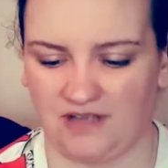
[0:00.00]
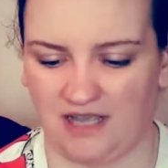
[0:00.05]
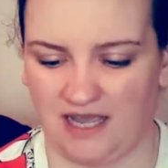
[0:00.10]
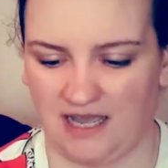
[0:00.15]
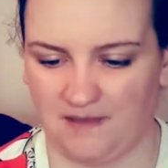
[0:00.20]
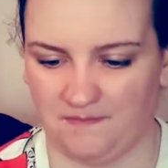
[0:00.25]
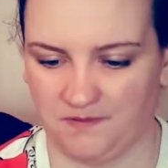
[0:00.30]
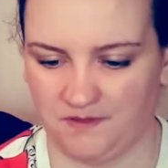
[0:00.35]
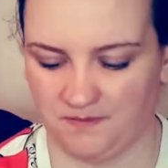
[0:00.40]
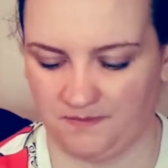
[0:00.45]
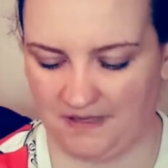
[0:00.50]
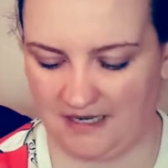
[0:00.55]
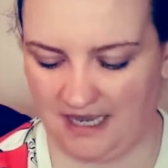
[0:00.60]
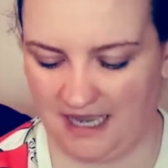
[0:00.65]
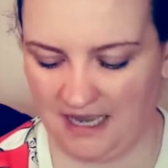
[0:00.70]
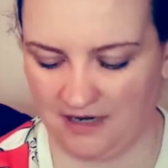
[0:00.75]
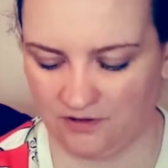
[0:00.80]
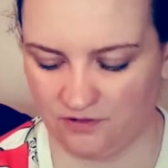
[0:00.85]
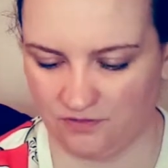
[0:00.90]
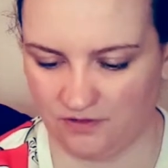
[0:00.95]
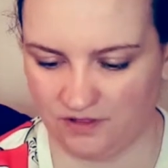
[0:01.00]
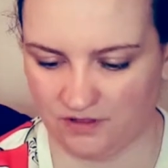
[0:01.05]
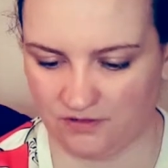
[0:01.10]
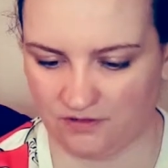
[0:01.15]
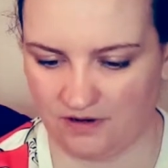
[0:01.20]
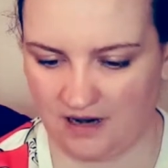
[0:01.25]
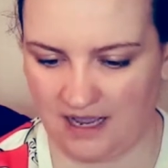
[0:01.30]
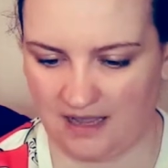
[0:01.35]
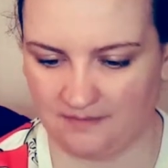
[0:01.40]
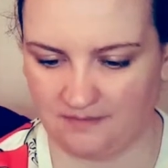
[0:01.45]
carbs per 100
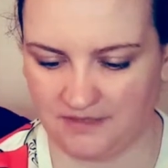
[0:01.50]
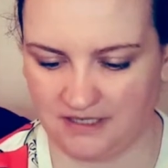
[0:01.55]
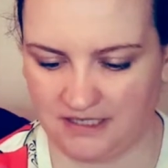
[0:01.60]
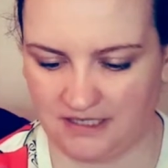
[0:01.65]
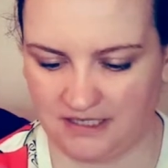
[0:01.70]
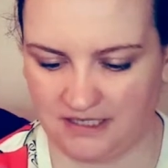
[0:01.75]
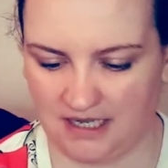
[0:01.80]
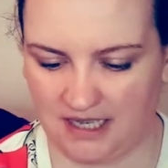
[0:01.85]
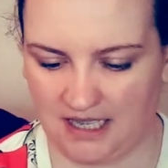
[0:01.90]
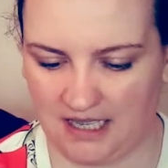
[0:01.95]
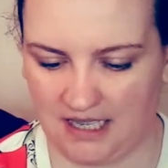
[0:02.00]
grams.